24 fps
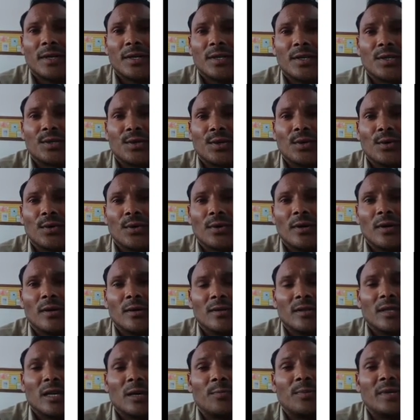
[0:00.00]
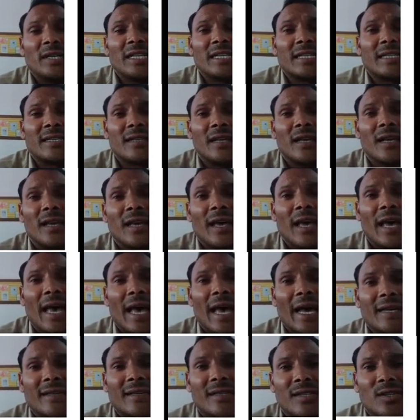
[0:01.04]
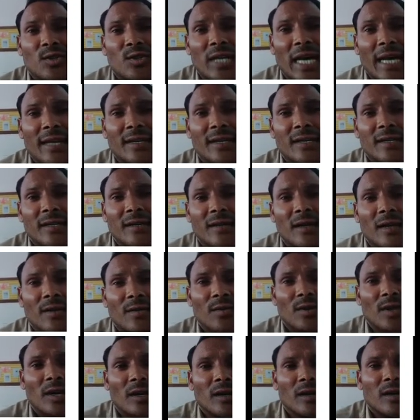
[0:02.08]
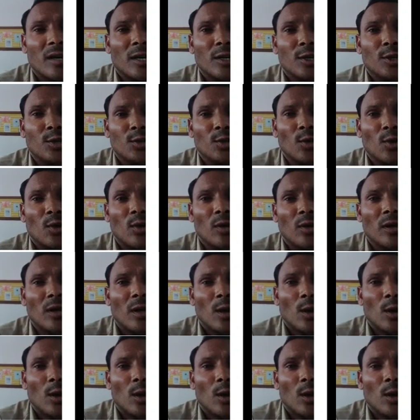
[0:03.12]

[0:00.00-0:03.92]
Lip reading: So the British extended their control